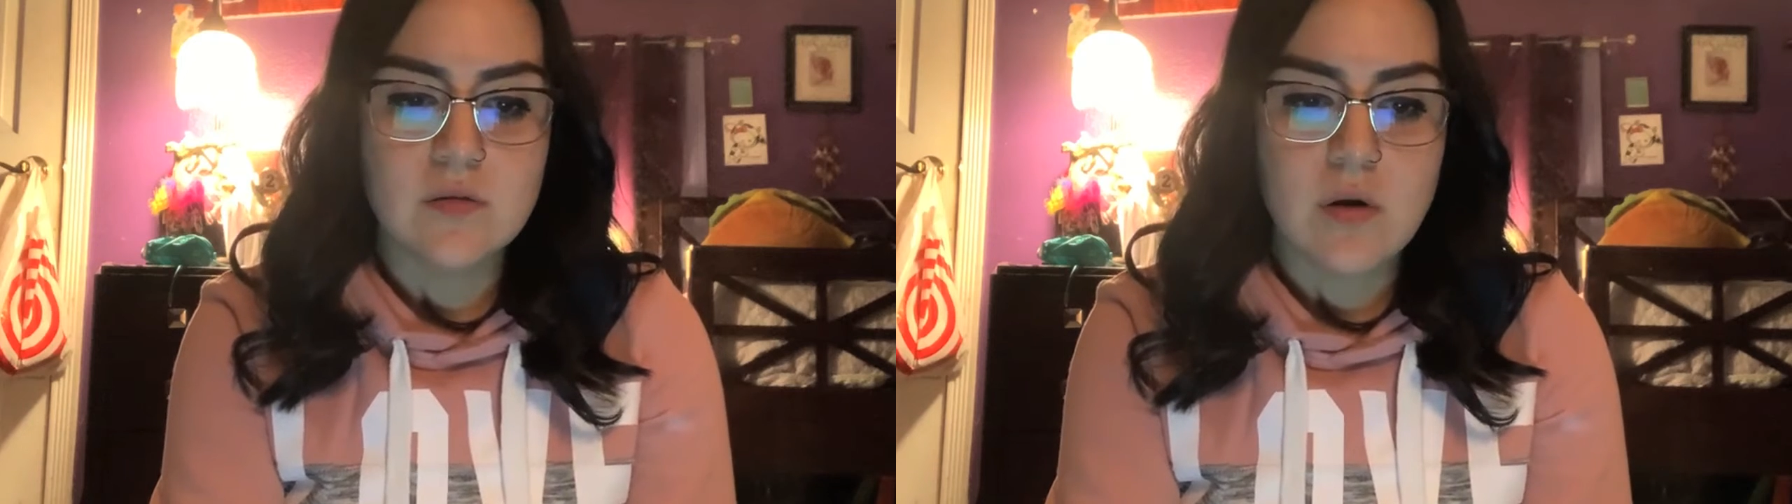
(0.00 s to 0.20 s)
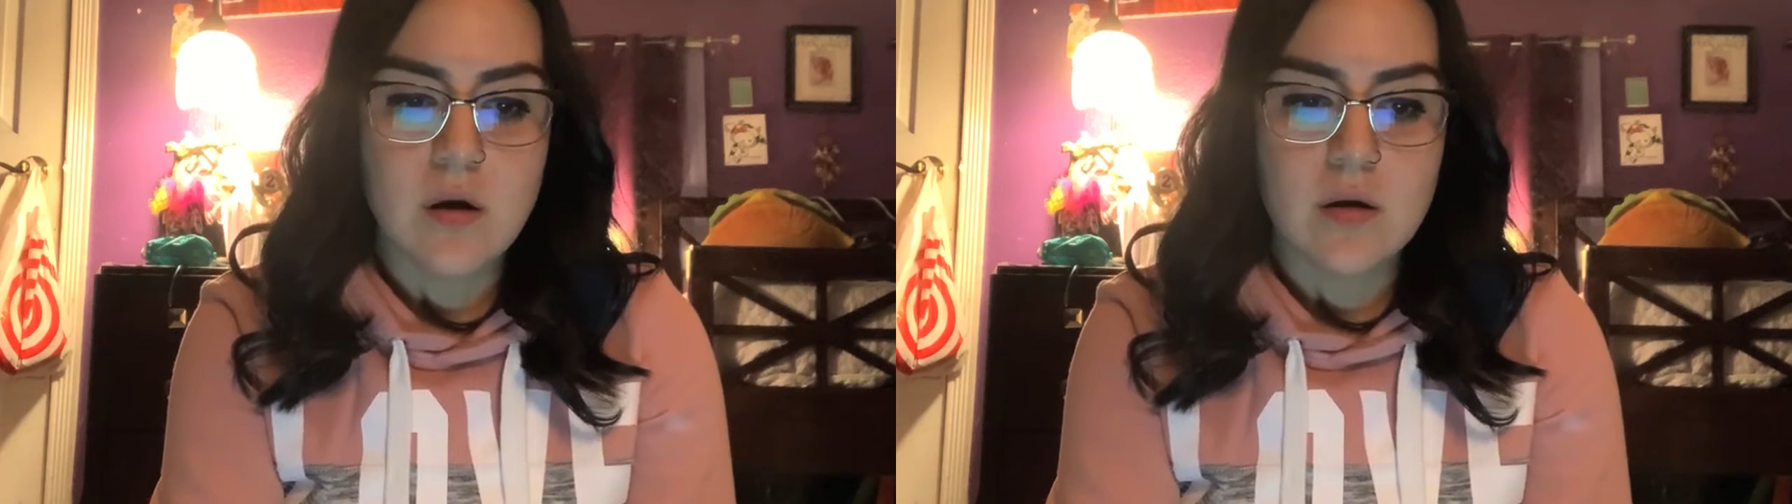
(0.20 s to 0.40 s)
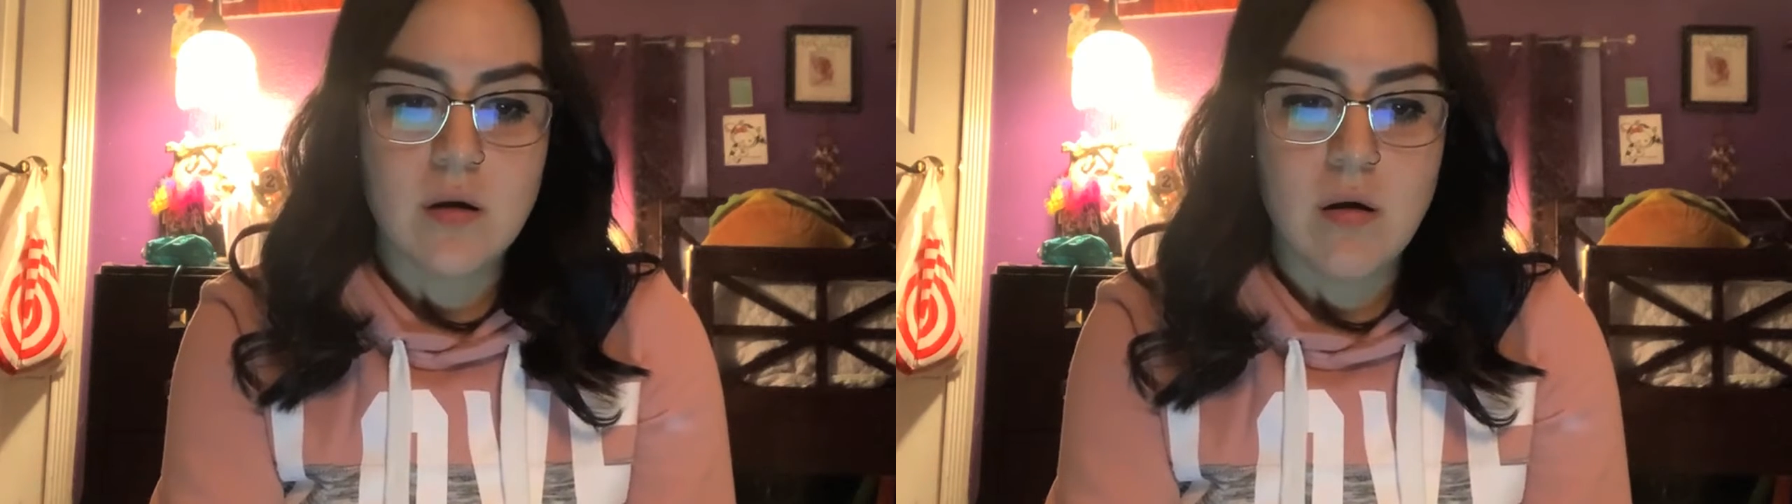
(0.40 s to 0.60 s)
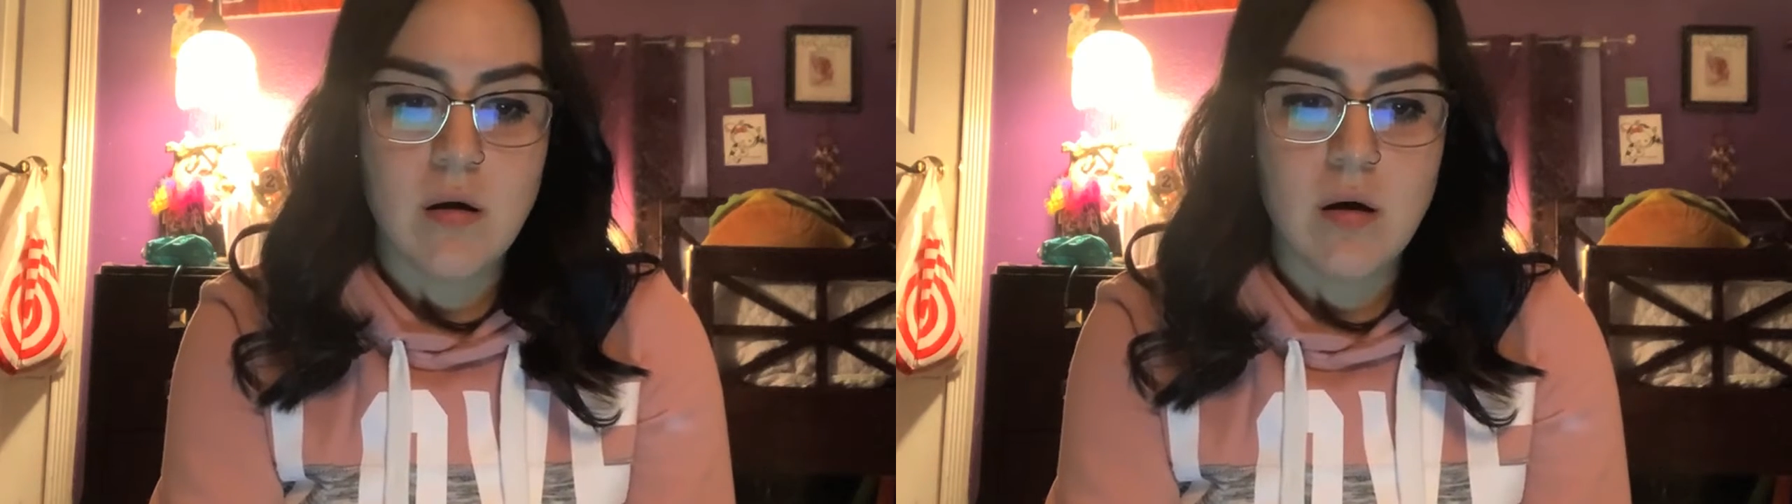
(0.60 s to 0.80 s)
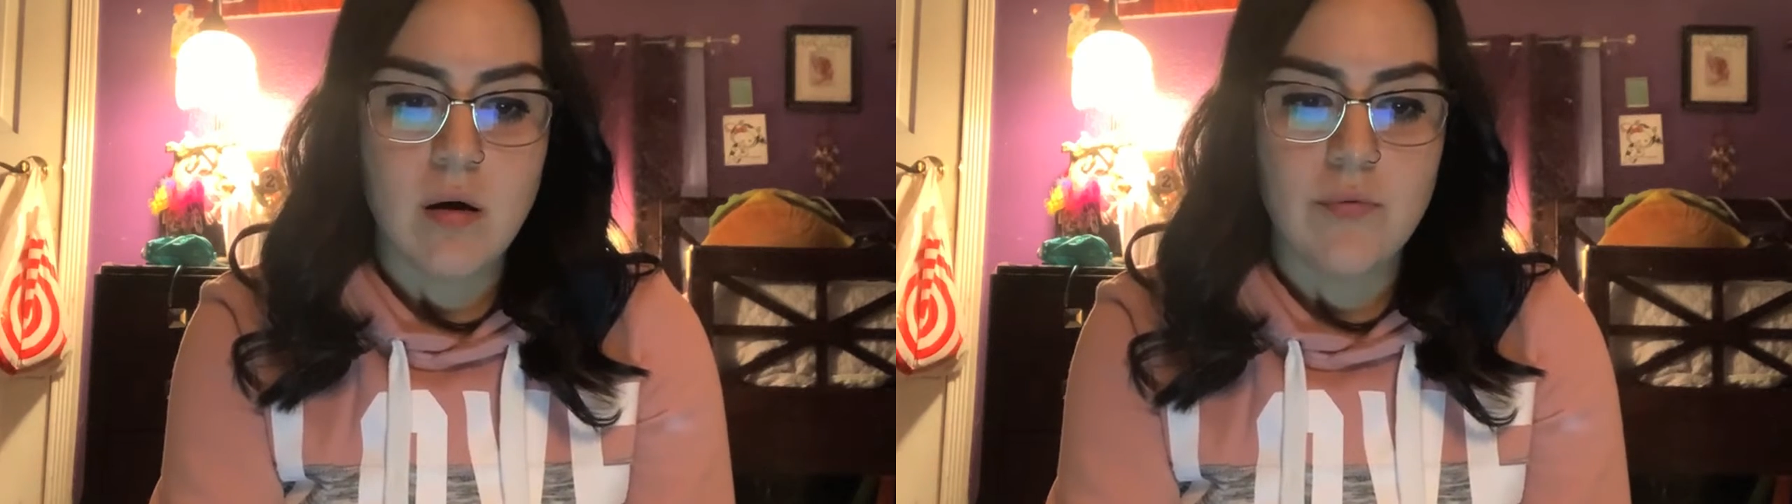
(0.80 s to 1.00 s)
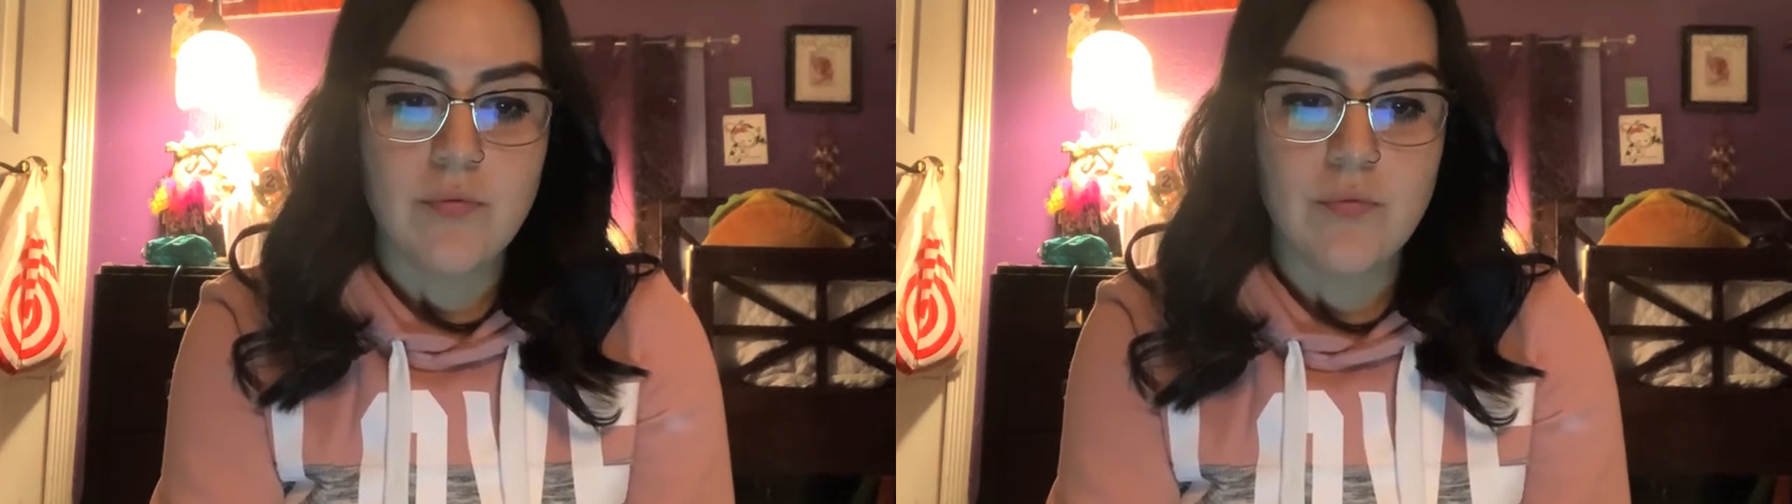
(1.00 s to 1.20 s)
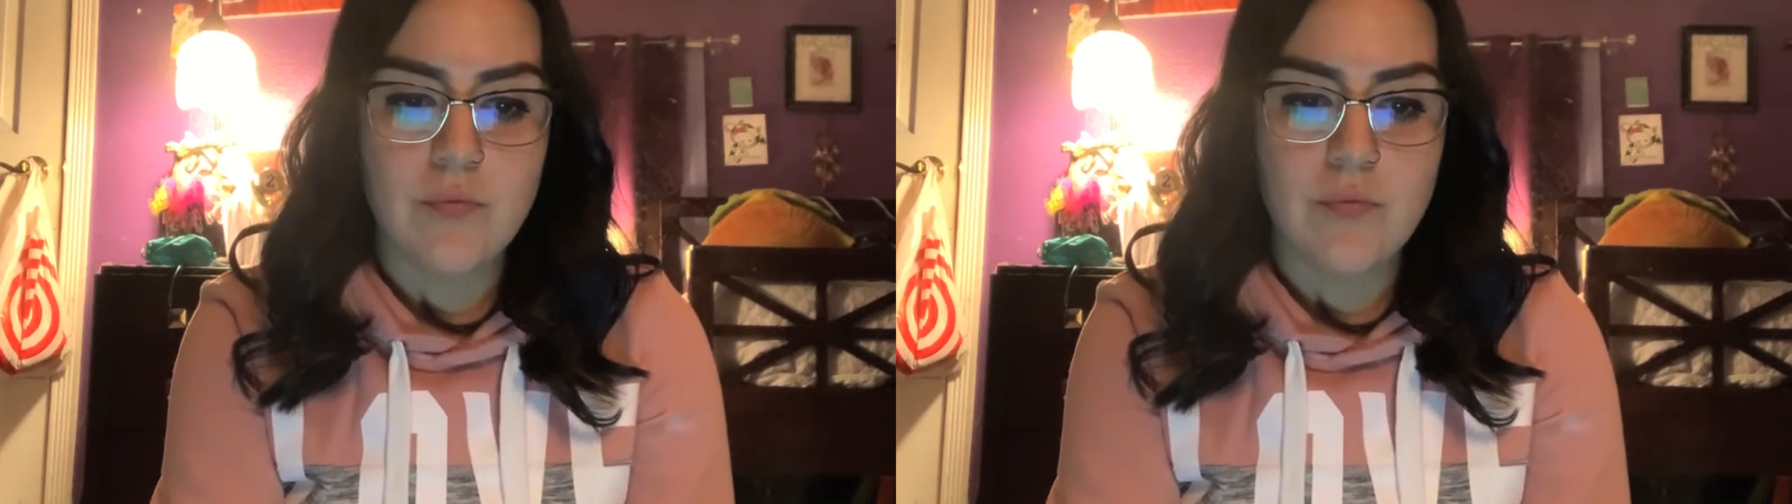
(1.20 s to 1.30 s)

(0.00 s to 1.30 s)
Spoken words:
start off